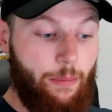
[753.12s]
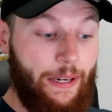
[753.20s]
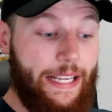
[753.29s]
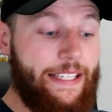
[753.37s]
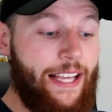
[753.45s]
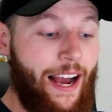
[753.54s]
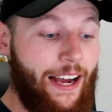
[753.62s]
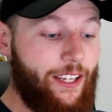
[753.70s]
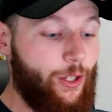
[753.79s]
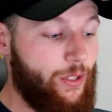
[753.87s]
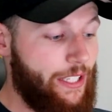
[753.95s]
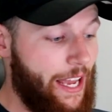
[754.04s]
Please
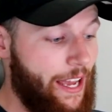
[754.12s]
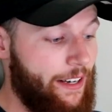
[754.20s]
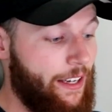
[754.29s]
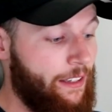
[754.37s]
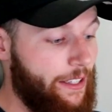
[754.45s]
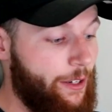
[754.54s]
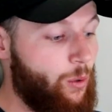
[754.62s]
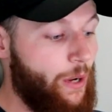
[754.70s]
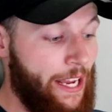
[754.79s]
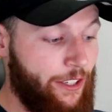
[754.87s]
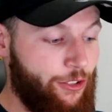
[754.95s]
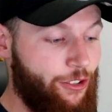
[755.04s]
hug your dad a little
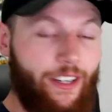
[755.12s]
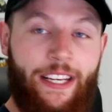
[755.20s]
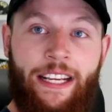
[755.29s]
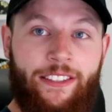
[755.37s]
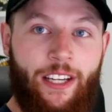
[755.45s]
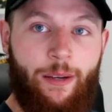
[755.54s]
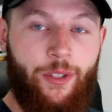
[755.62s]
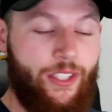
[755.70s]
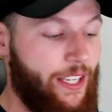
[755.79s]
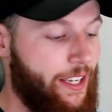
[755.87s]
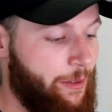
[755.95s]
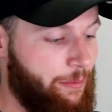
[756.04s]
extra next time you
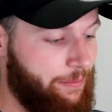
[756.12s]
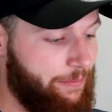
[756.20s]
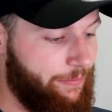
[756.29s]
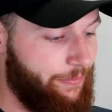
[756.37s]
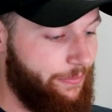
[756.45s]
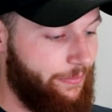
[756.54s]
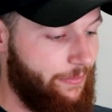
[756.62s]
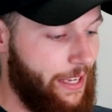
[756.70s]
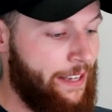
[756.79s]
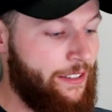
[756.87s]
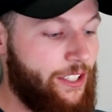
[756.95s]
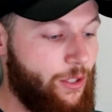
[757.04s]
see him
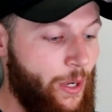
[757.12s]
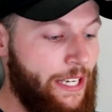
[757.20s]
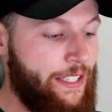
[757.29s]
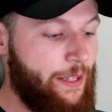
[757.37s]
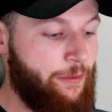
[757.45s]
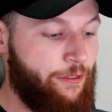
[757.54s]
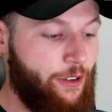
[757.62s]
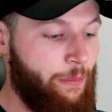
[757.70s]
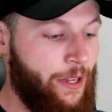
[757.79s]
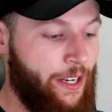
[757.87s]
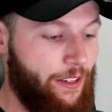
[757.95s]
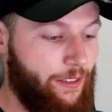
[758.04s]
and squeeze him for a
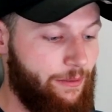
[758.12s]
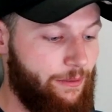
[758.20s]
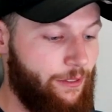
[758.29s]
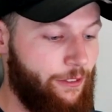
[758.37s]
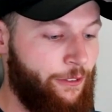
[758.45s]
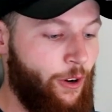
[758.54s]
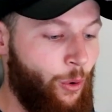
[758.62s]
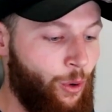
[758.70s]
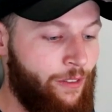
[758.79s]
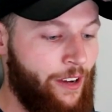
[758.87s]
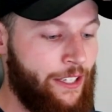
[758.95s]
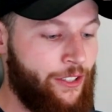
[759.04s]
minute for
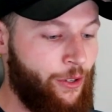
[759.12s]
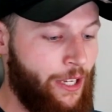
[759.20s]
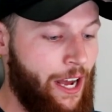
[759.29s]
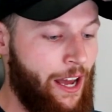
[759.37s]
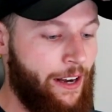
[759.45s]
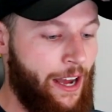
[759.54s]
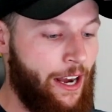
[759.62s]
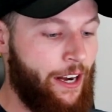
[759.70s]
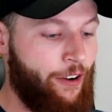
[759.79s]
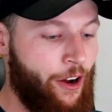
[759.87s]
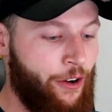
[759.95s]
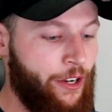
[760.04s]
all of us who can't hug
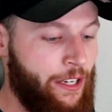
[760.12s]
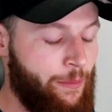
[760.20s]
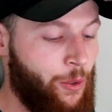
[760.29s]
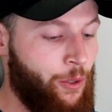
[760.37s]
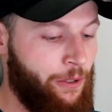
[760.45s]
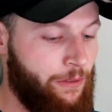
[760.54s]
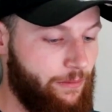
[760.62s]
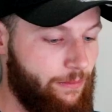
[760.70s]
our own anymore.